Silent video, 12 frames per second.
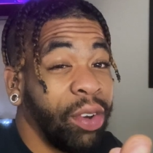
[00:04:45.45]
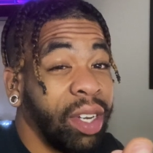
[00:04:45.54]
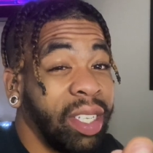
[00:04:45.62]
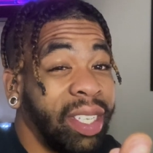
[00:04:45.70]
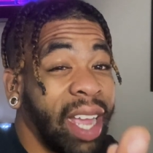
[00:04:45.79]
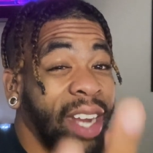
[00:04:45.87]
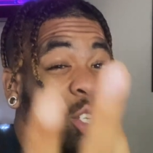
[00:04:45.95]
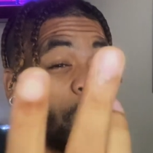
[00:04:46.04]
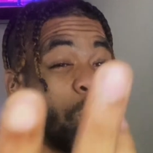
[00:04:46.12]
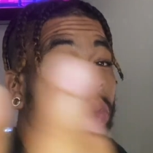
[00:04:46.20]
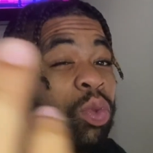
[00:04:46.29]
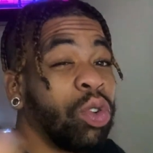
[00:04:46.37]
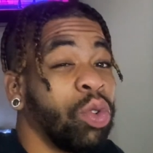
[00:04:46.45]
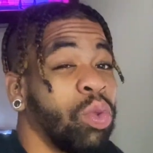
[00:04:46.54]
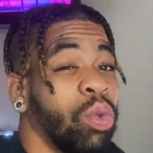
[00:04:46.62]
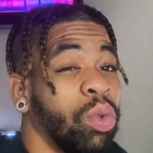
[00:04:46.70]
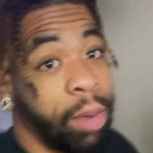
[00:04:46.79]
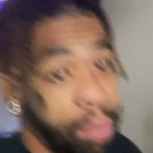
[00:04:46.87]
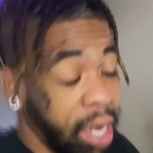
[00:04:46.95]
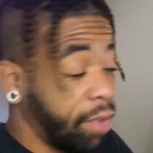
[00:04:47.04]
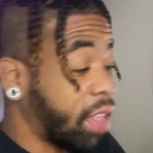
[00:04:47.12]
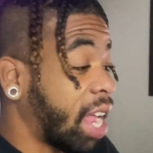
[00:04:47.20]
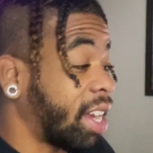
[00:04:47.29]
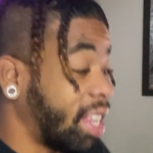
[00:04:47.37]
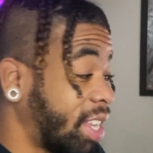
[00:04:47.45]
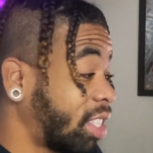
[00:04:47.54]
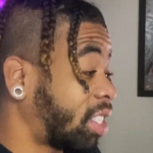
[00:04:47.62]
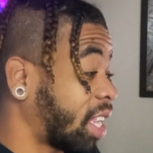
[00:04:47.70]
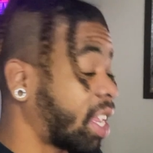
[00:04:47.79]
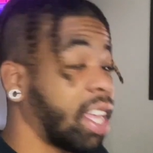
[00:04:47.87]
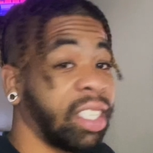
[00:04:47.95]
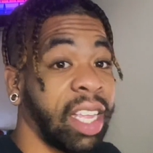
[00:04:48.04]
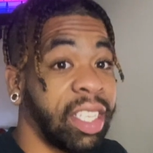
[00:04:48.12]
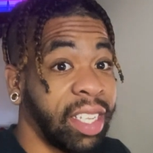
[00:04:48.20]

Is that true? But if that is the case, that's